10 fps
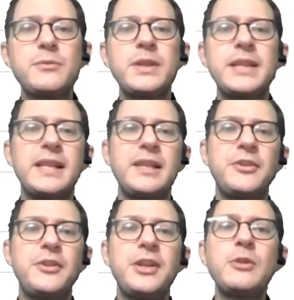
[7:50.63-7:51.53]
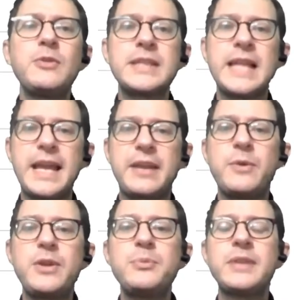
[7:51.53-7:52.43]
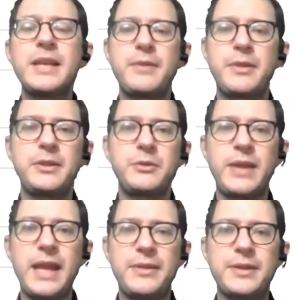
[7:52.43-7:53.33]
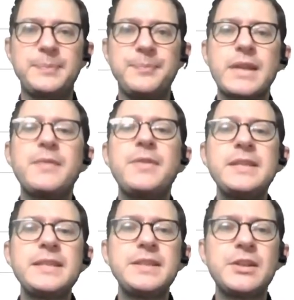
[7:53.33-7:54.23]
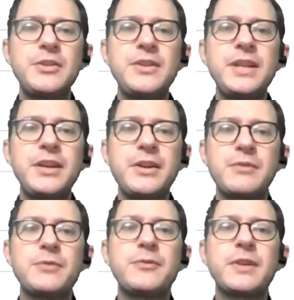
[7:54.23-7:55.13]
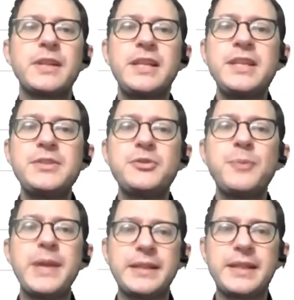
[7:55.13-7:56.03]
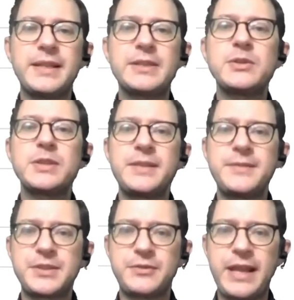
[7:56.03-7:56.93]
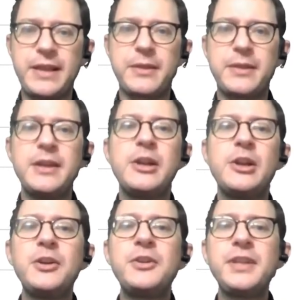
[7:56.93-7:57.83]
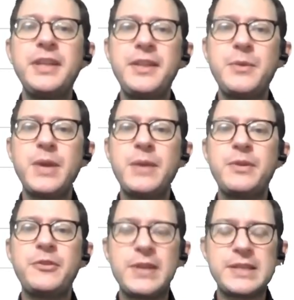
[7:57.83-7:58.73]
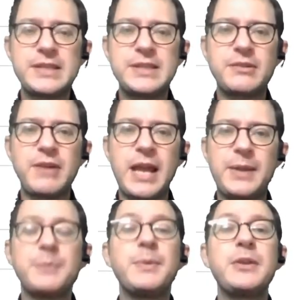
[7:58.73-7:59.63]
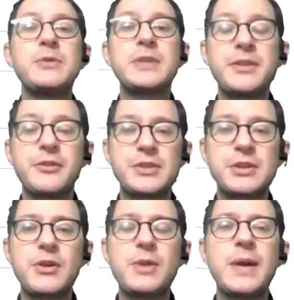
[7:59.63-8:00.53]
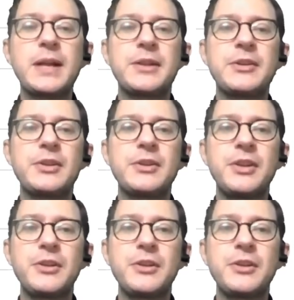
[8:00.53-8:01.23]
what learning looks like when you put everything together. This is a learning curve for an instrumental associative strength, learned in the way we just described by using the Rescorla-Wagner learning